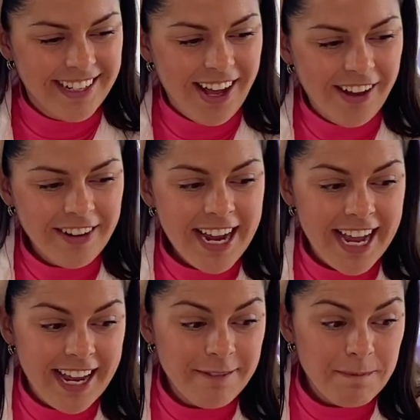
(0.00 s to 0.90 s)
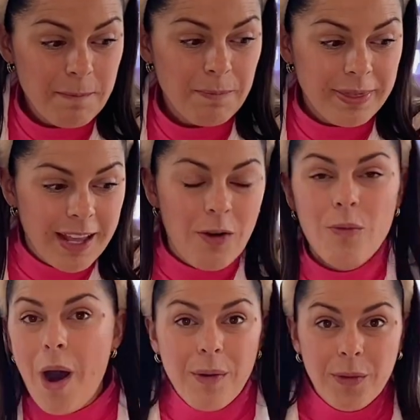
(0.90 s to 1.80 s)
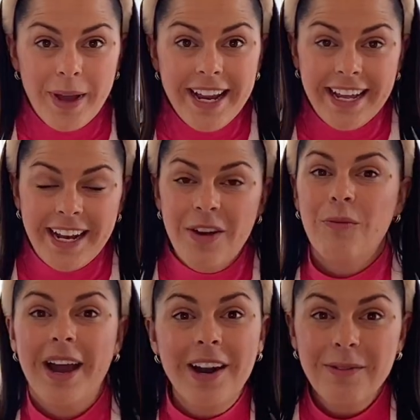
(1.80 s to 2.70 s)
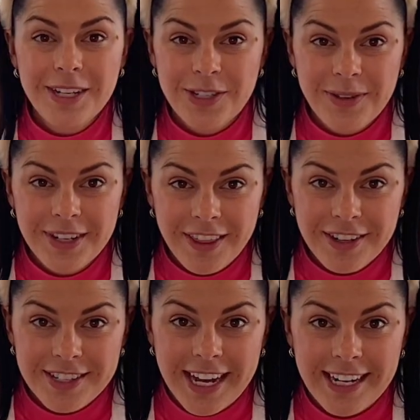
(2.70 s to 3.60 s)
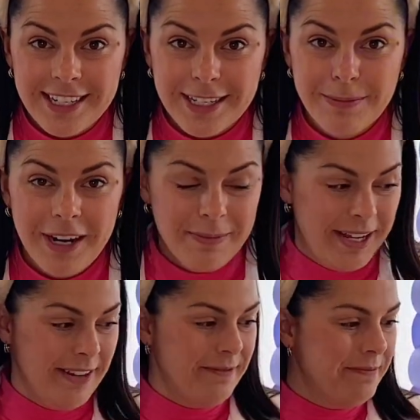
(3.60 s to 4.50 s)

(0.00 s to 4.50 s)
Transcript: All right. While we're waiting, why don't we do another science experiment?